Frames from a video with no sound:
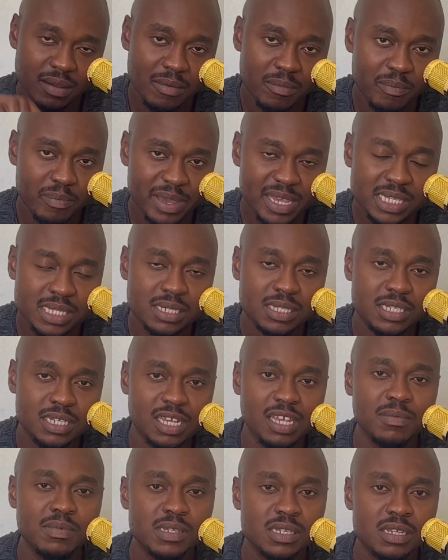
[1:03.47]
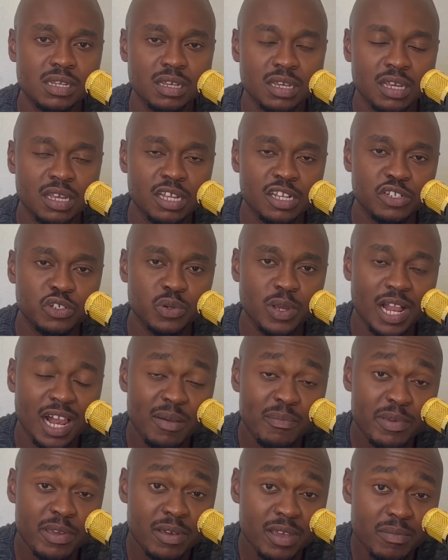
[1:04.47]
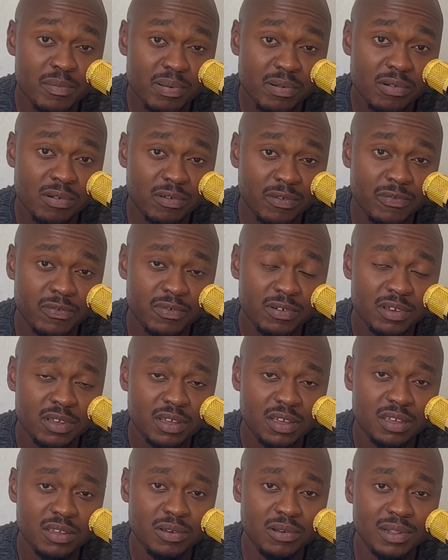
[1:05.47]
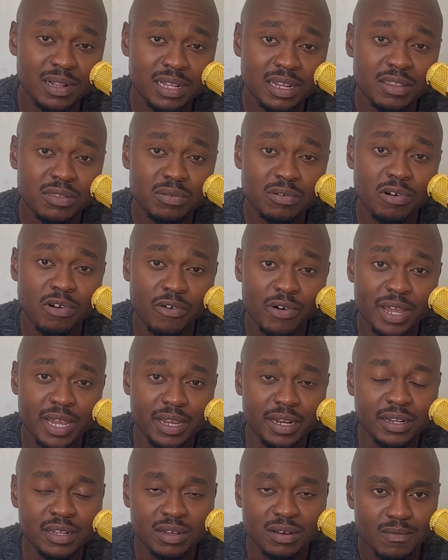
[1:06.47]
basic tips to help you improve your click-through rate.